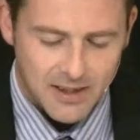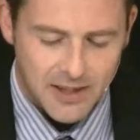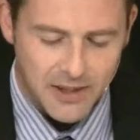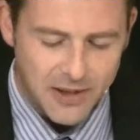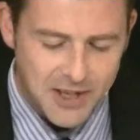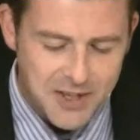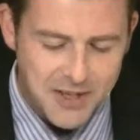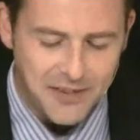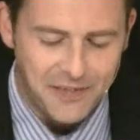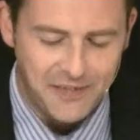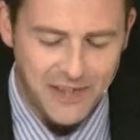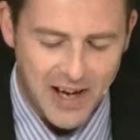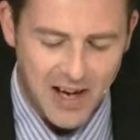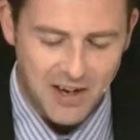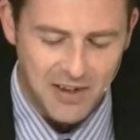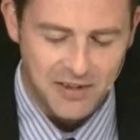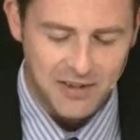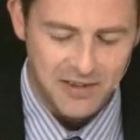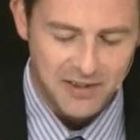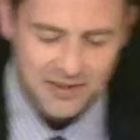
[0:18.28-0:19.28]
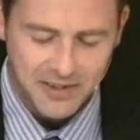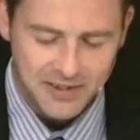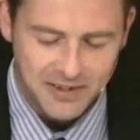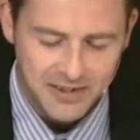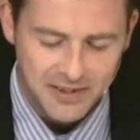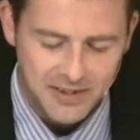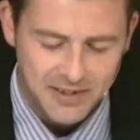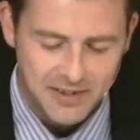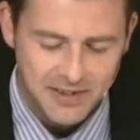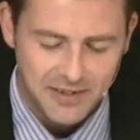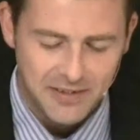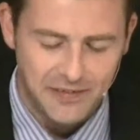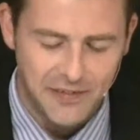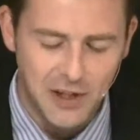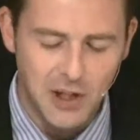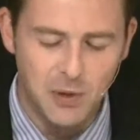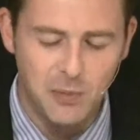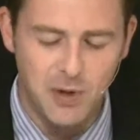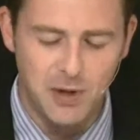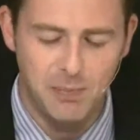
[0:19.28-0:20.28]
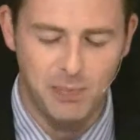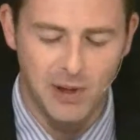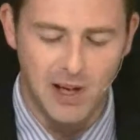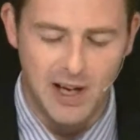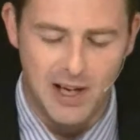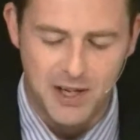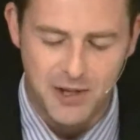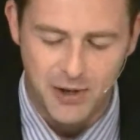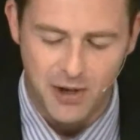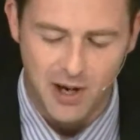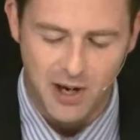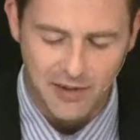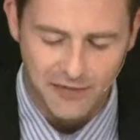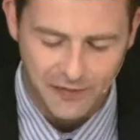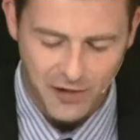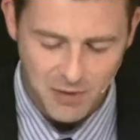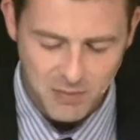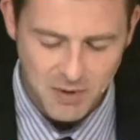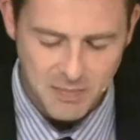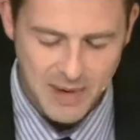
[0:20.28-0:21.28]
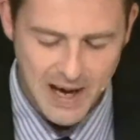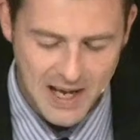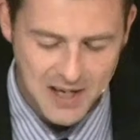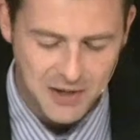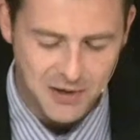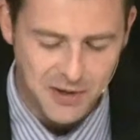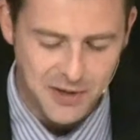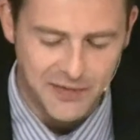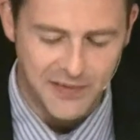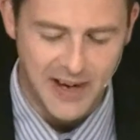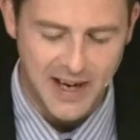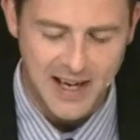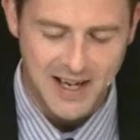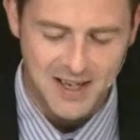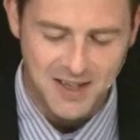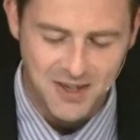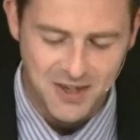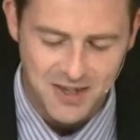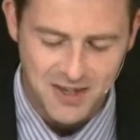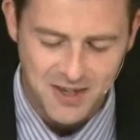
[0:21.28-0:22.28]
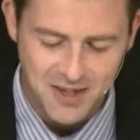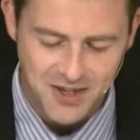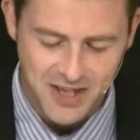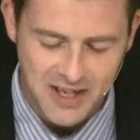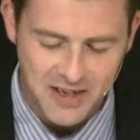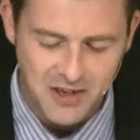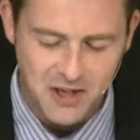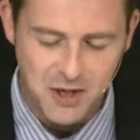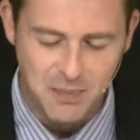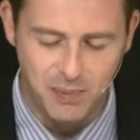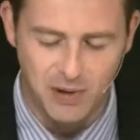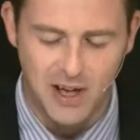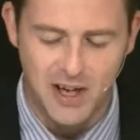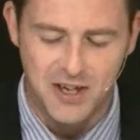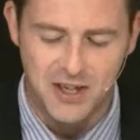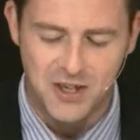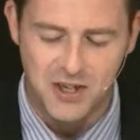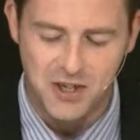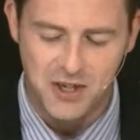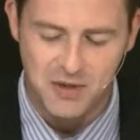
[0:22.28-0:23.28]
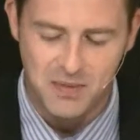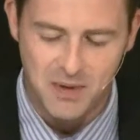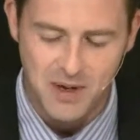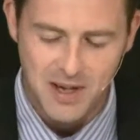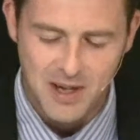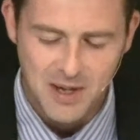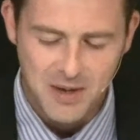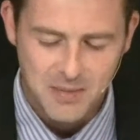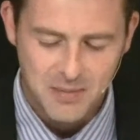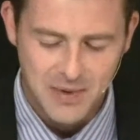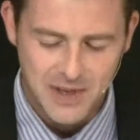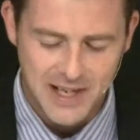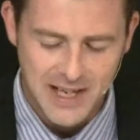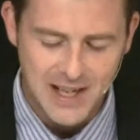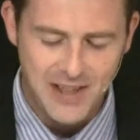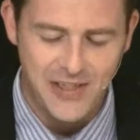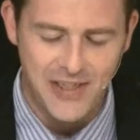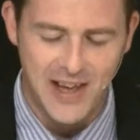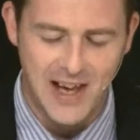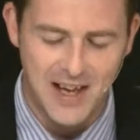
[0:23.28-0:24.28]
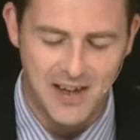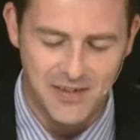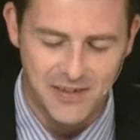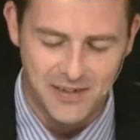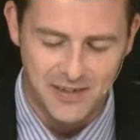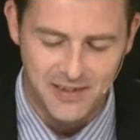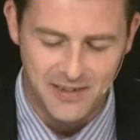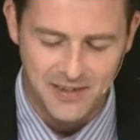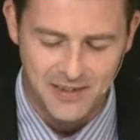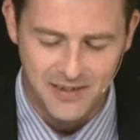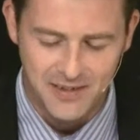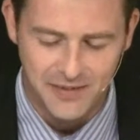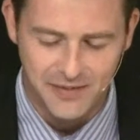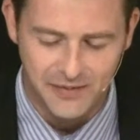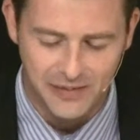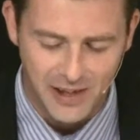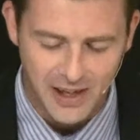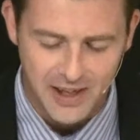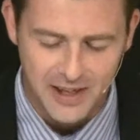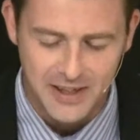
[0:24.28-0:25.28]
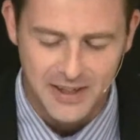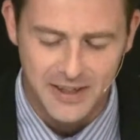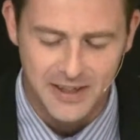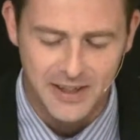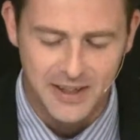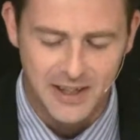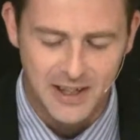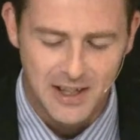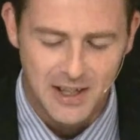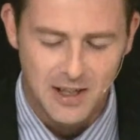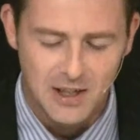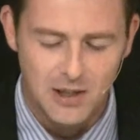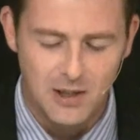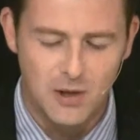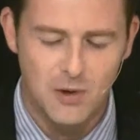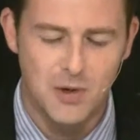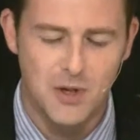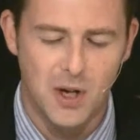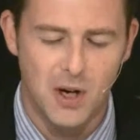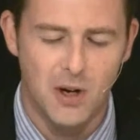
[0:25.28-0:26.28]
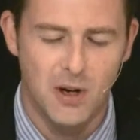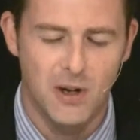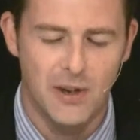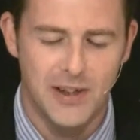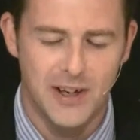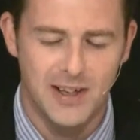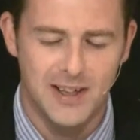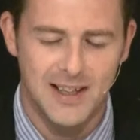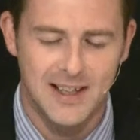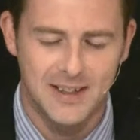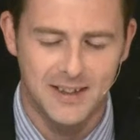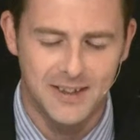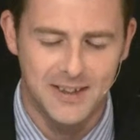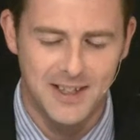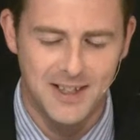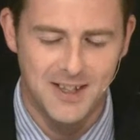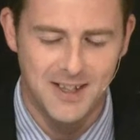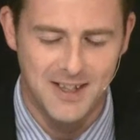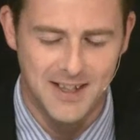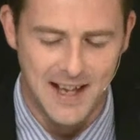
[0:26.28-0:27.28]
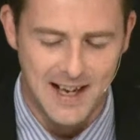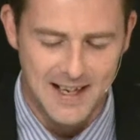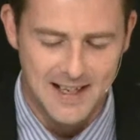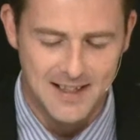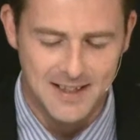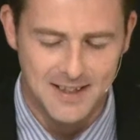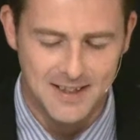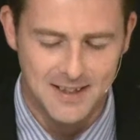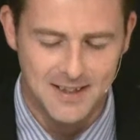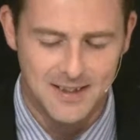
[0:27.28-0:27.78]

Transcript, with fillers: There is a fountain filled with blood drawn from Emmanuel's veins, and sinners plunged beneath that flood lose all their guilty stains.